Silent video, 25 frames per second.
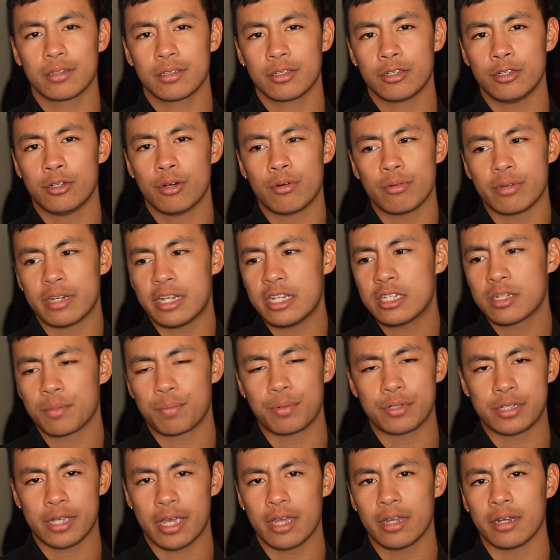You don't need to
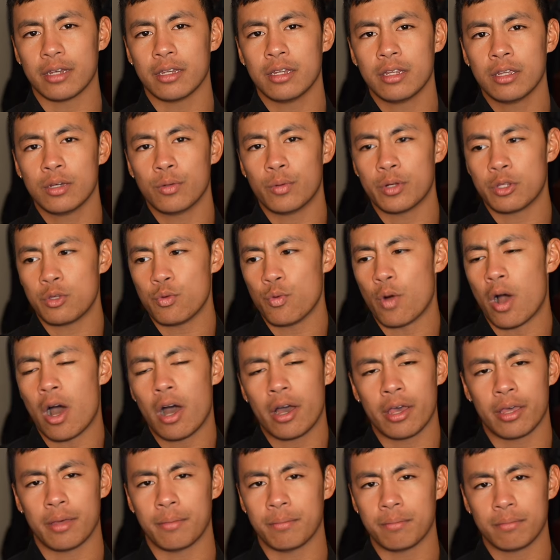pretend when you
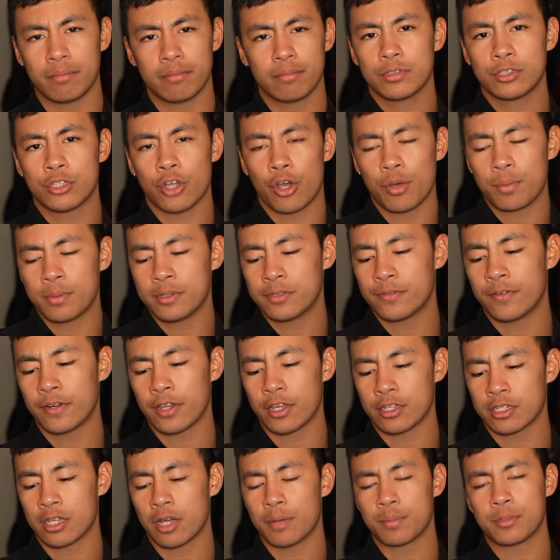are him. So I hope this
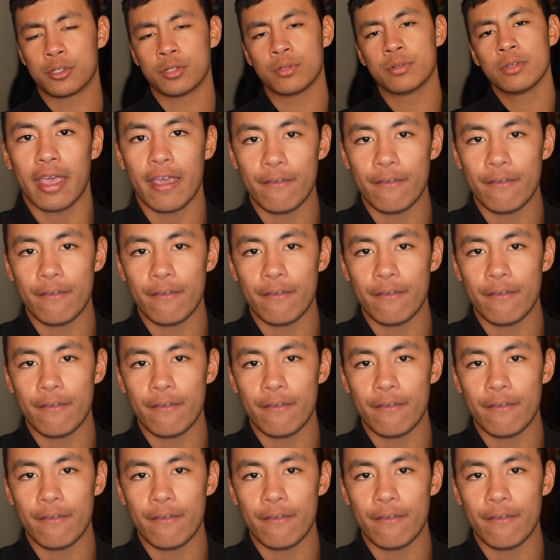video has helped you.